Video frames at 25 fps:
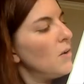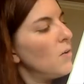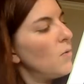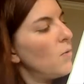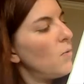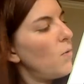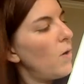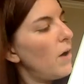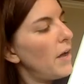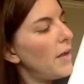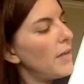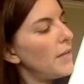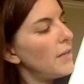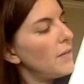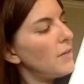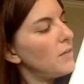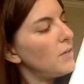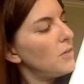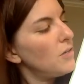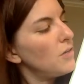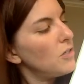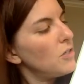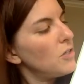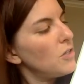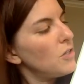
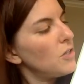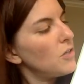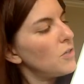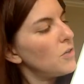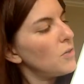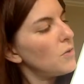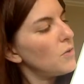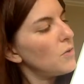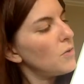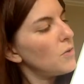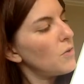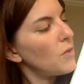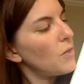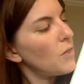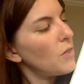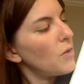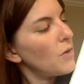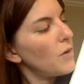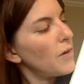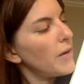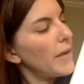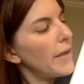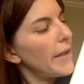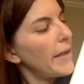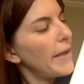1, 2,
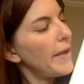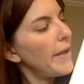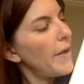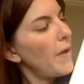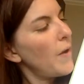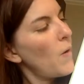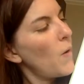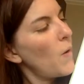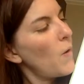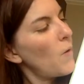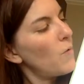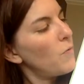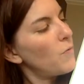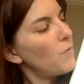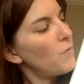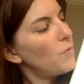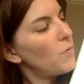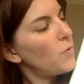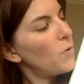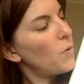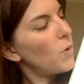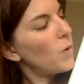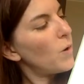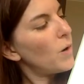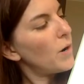3,
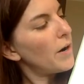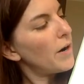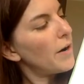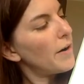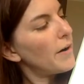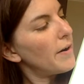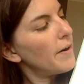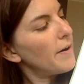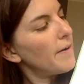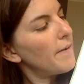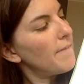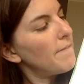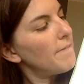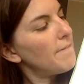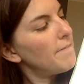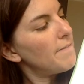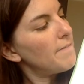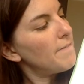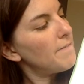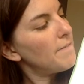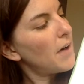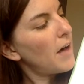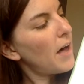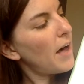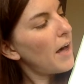4,
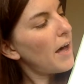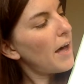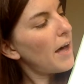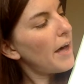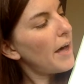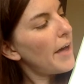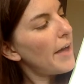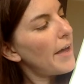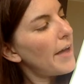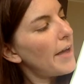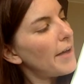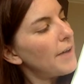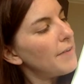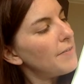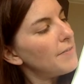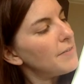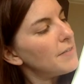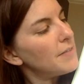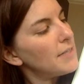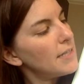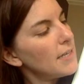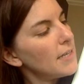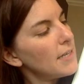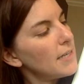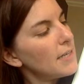5,
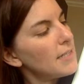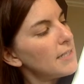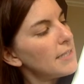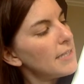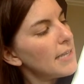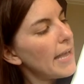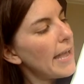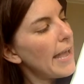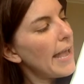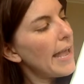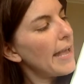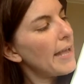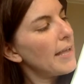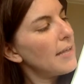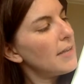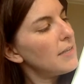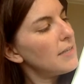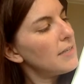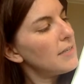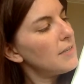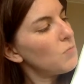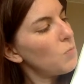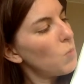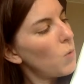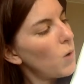6,
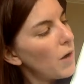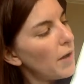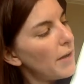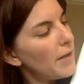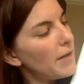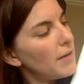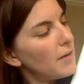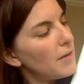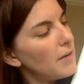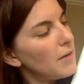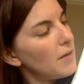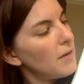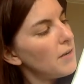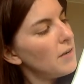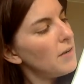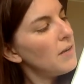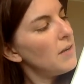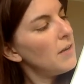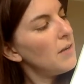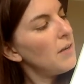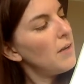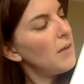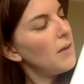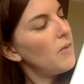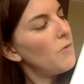and 1.
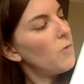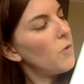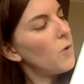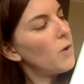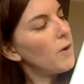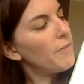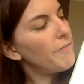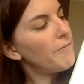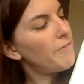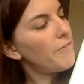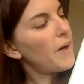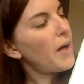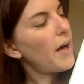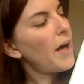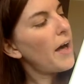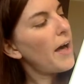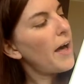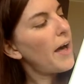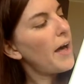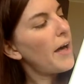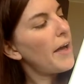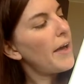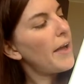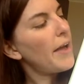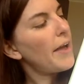Or
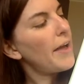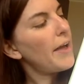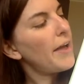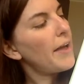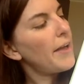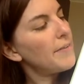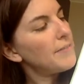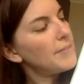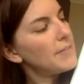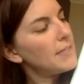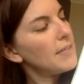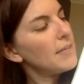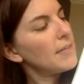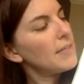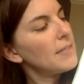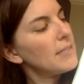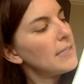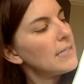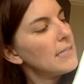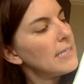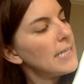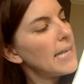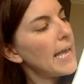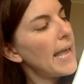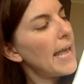5,
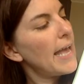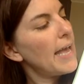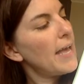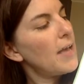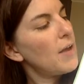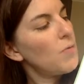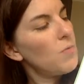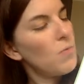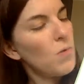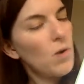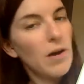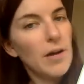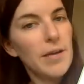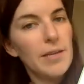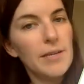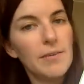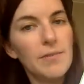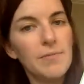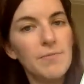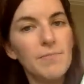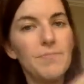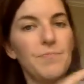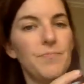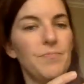6, tay, 1.